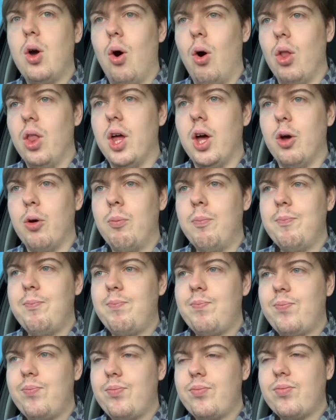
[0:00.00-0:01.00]
although
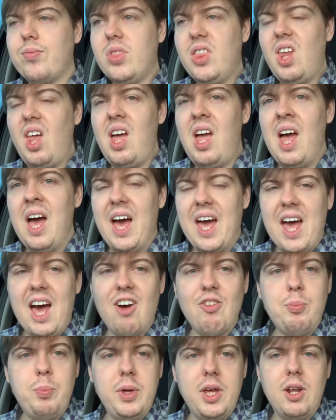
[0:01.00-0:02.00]
I
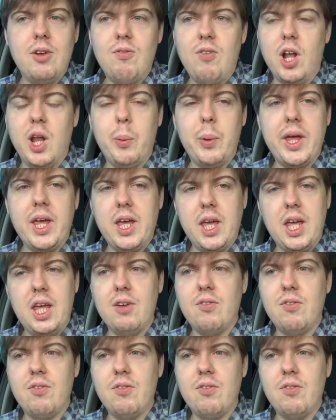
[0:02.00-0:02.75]
have been following